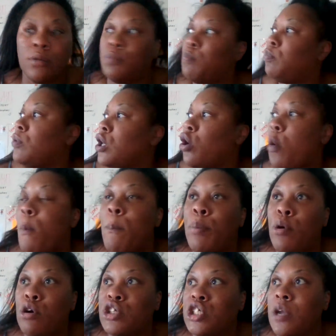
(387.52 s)
Little
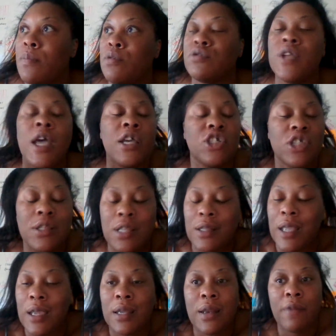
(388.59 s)
bullshit moves. Shit that
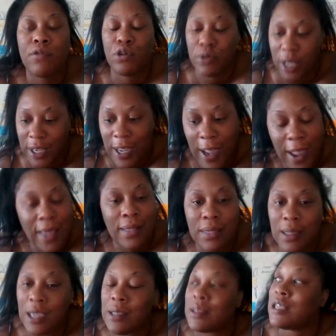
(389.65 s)
they can never do. They can't
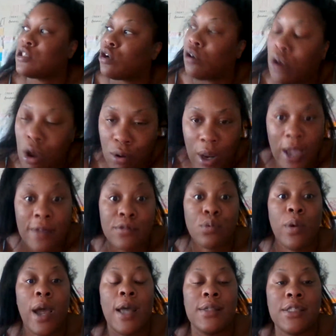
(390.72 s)
think. These are lowlifes.
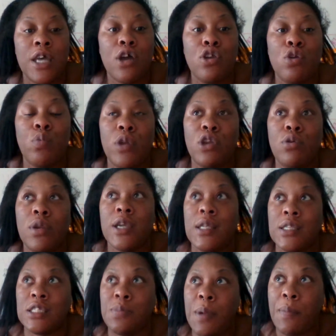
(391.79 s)
When I tell you, when you look at
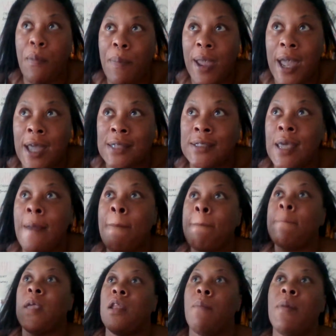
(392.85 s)
these people past
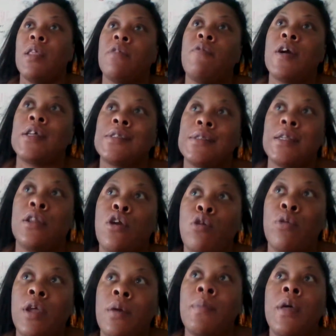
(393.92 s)
and the motherfuckers that know
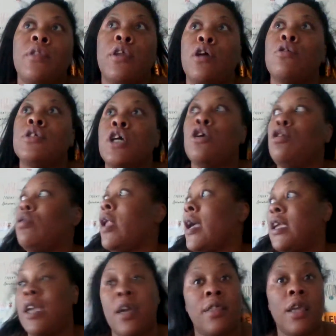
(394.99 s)
them, they're going to tell you like,
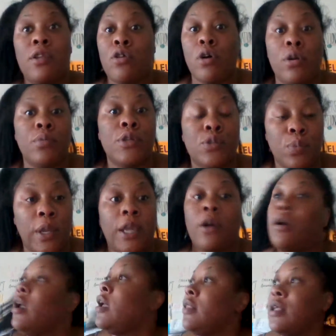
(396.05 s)
yeah, they thought it was weird
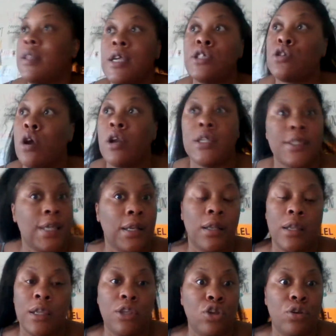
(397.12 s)
that they started
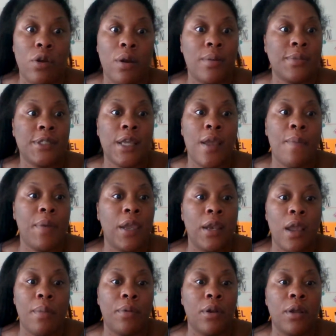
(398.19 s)
suddenly, you know what I'm saying, being
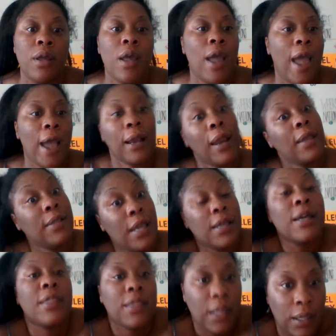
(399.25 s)
able to act like they
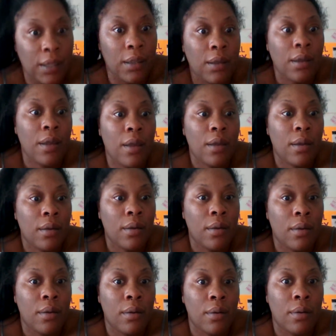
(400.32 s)
could think
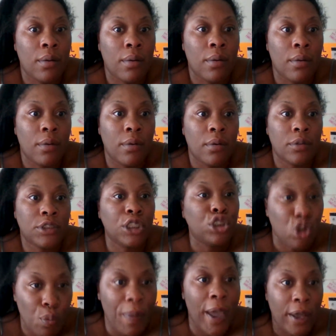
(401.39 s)
to
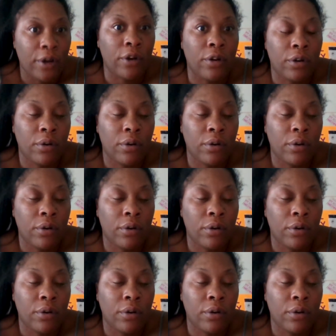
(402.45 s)
do better